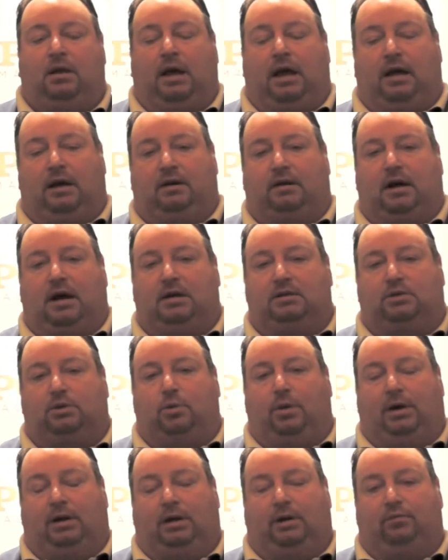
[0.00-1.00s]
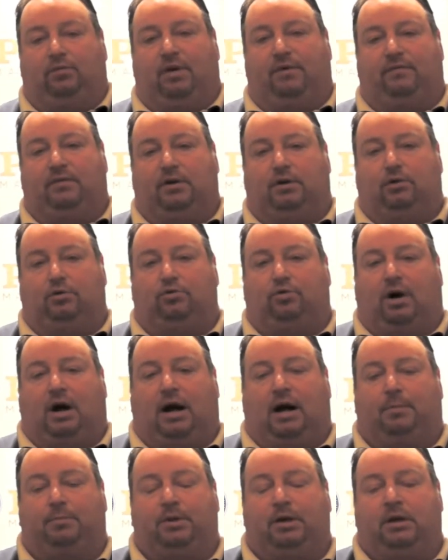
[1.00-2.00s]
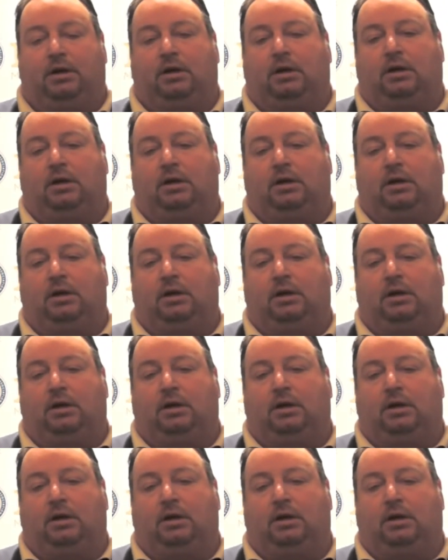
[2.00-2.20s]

And consequently, revenue dropped.